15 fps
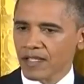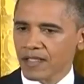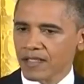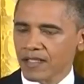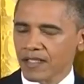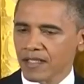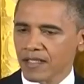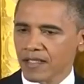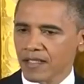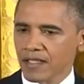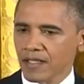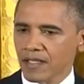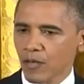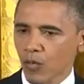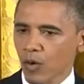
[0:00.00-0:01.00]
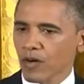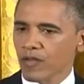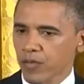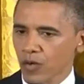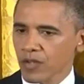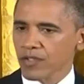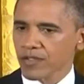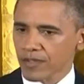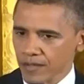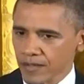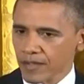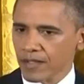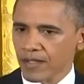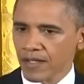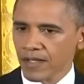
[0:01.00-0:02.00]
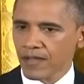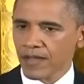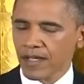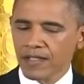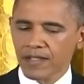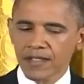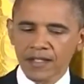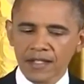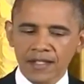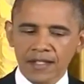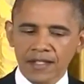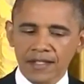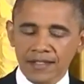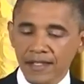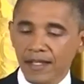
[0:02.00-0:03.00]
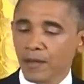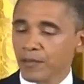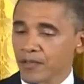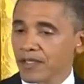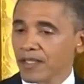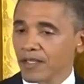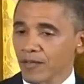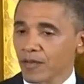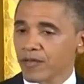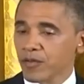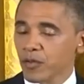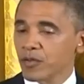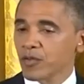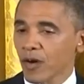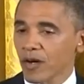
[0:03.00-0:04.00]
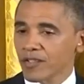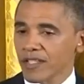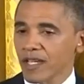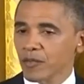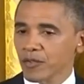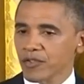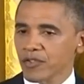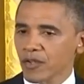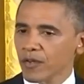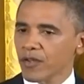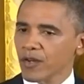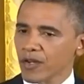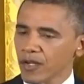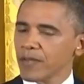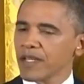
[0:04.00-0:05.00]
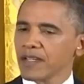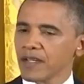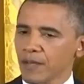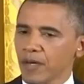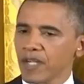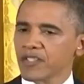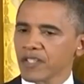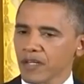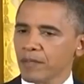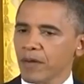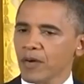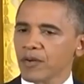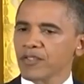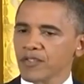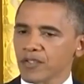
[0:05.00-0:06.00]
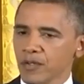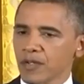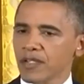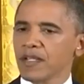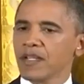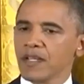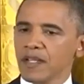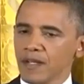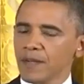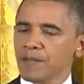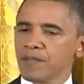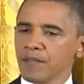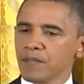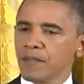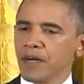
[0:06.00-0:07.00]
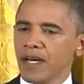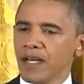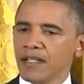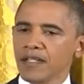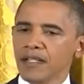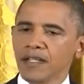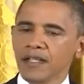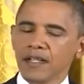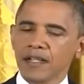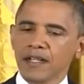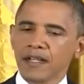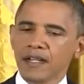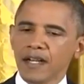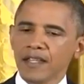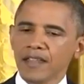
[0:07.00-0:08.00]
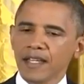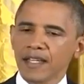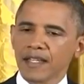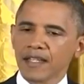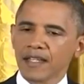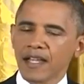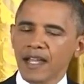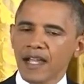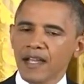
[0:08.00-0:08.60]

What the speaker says: got a workforce that helps deliver food to our tables. So there are going to be a bunch of components to it, but I think